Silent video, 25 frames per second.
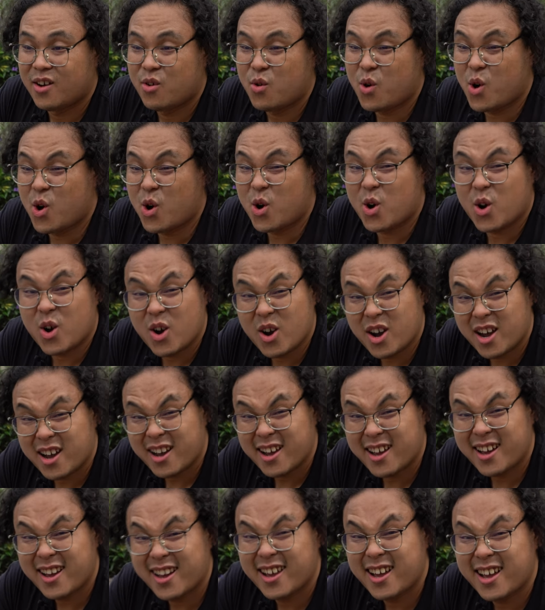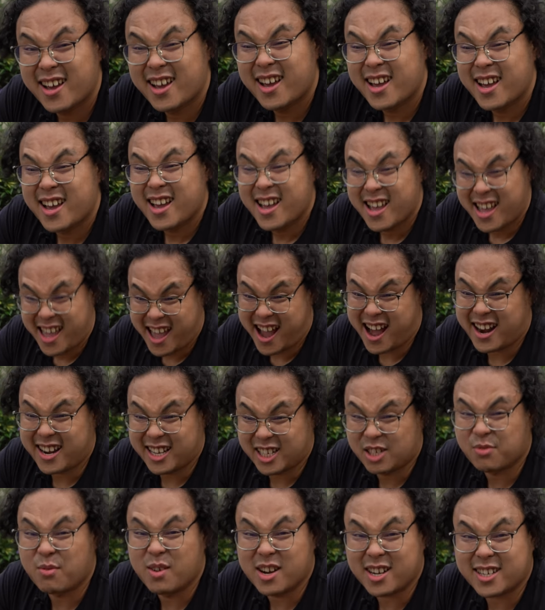Whew. Yeah,
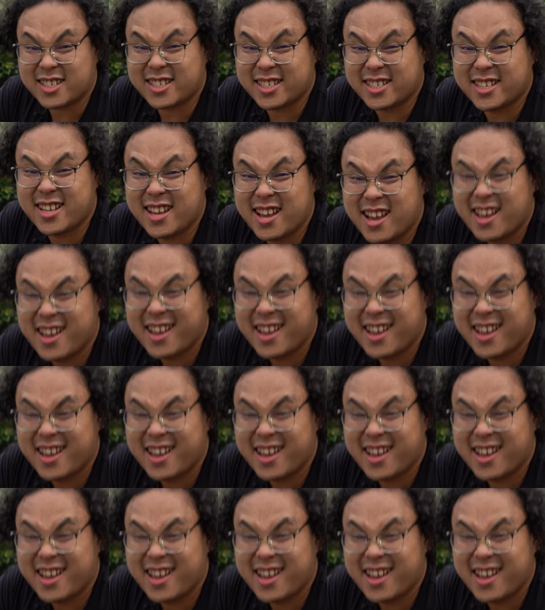this works.